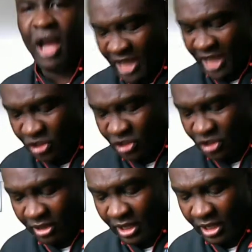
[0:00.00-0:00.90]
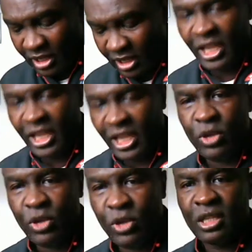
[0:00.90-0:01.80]
never taught that he
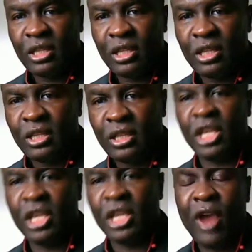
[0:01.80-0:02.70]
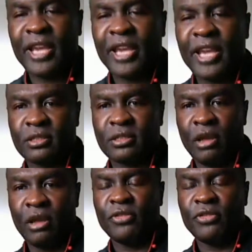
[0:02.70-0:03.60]
was the Christ
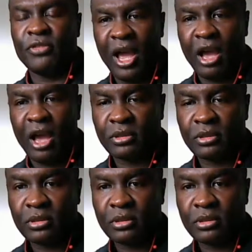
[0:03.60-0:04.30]
of the Bible.